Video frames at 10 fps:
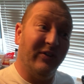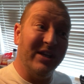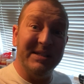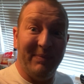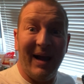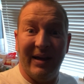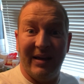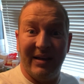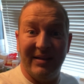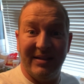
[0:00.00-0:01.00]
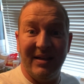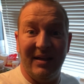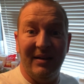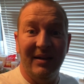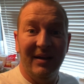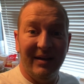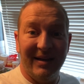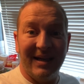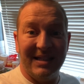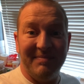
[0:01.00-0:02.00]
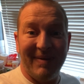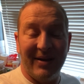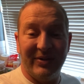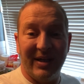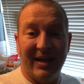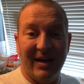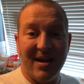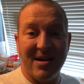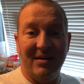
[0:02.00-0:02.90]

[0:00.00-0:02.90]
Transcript: this bag, you can see, £19.99.